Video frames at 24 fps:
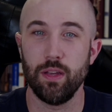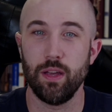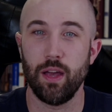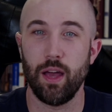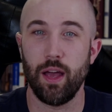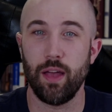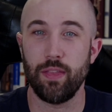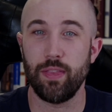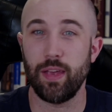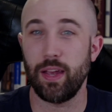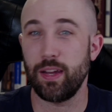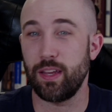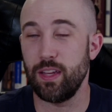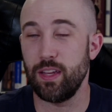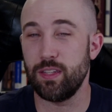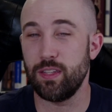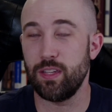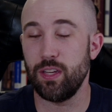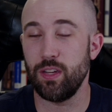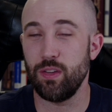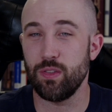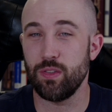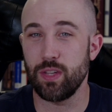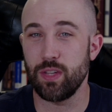that
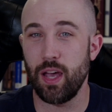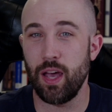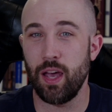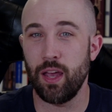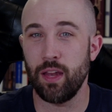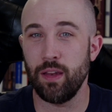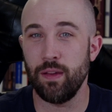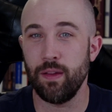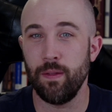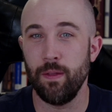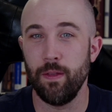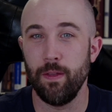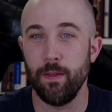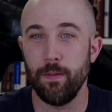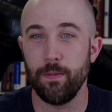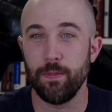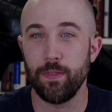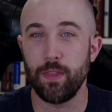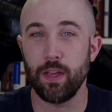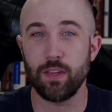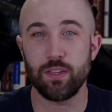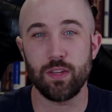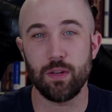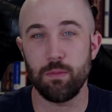continues on
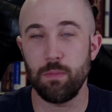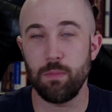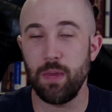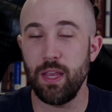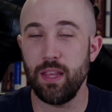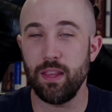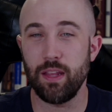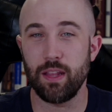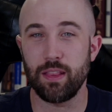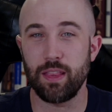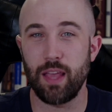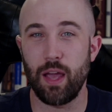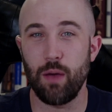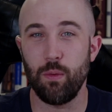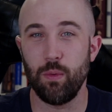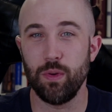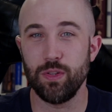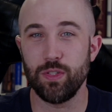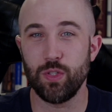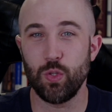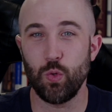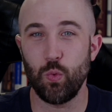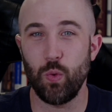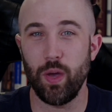doesn't mean that that
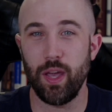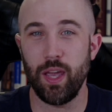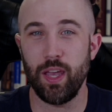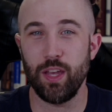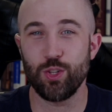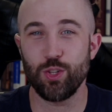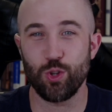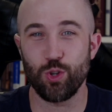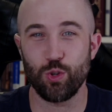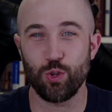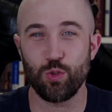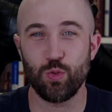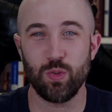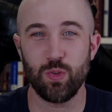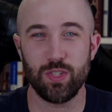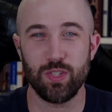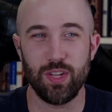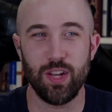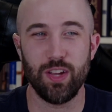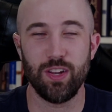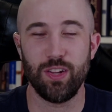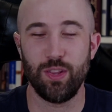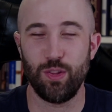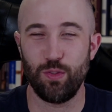was the way church was
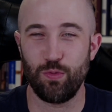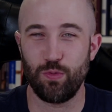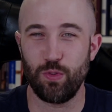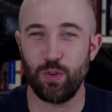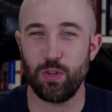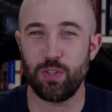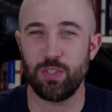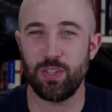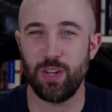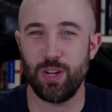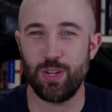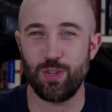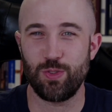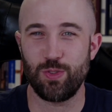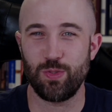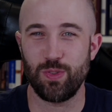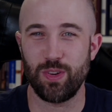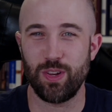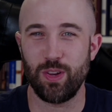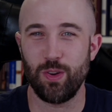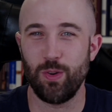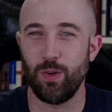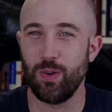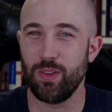done in the 1st
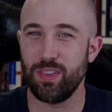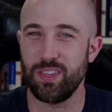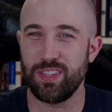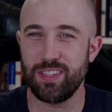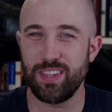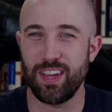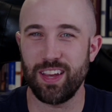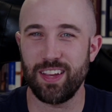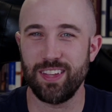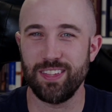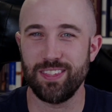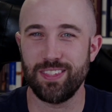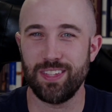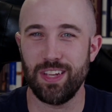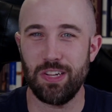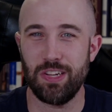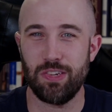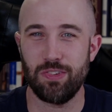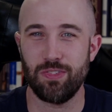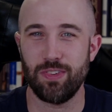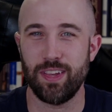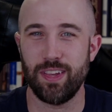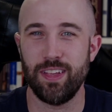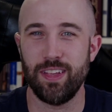century or the 2nd
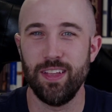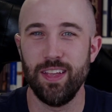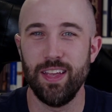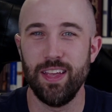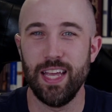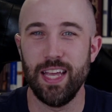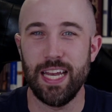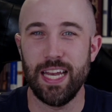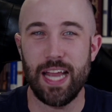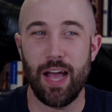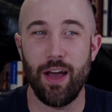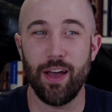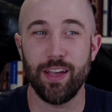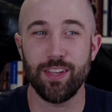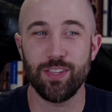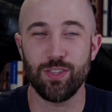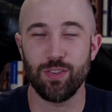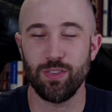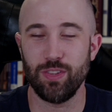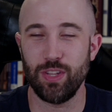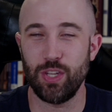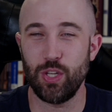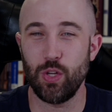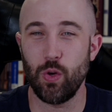century. Now, I
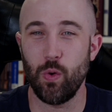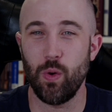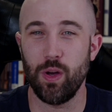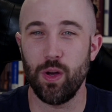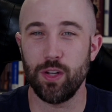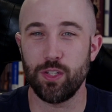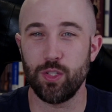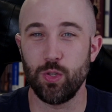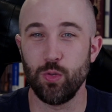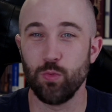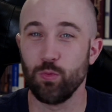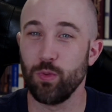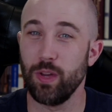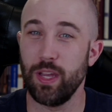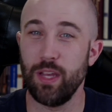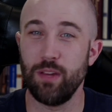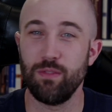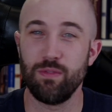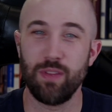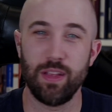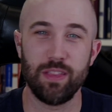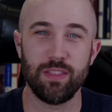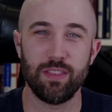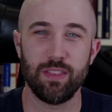certainly don't want to
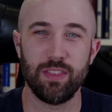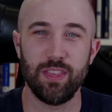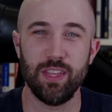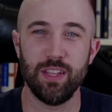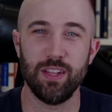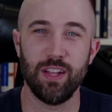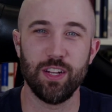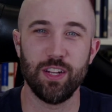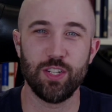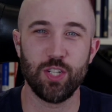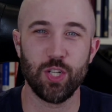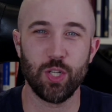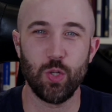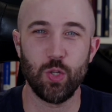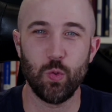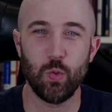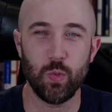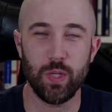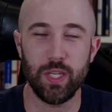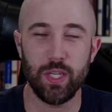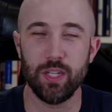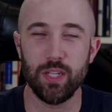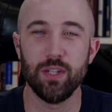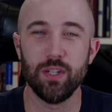reinvent the theological
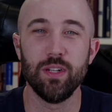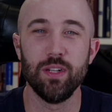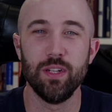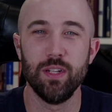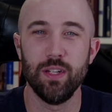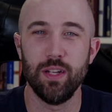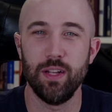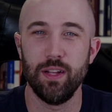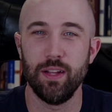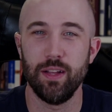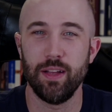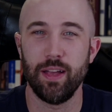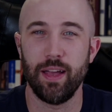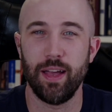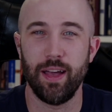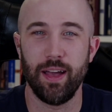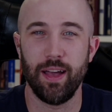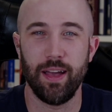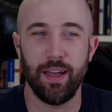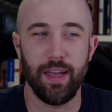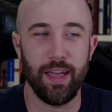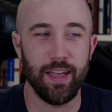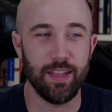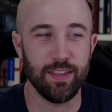wheel,
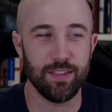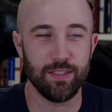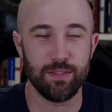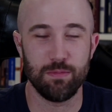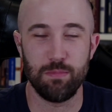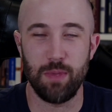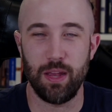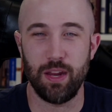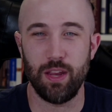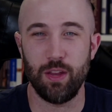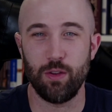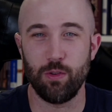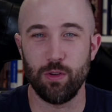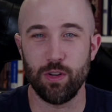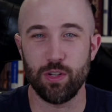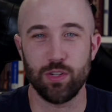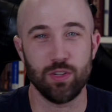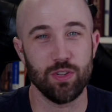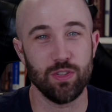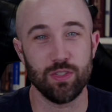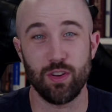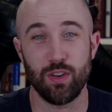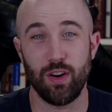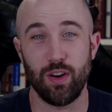as many
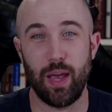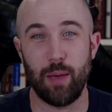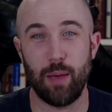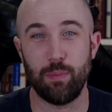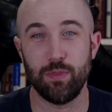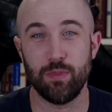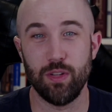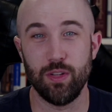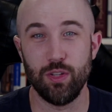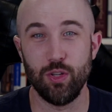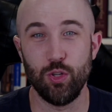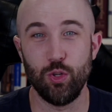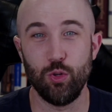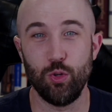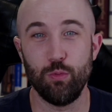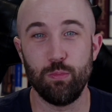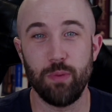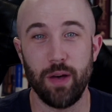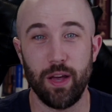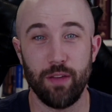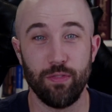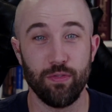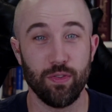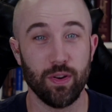Christians are apt to do
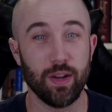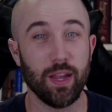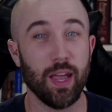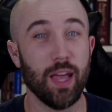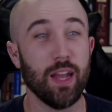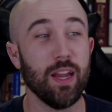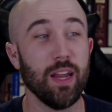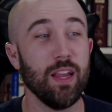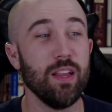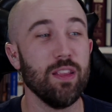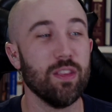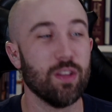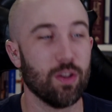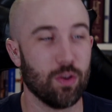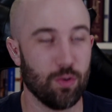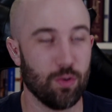by forgetting the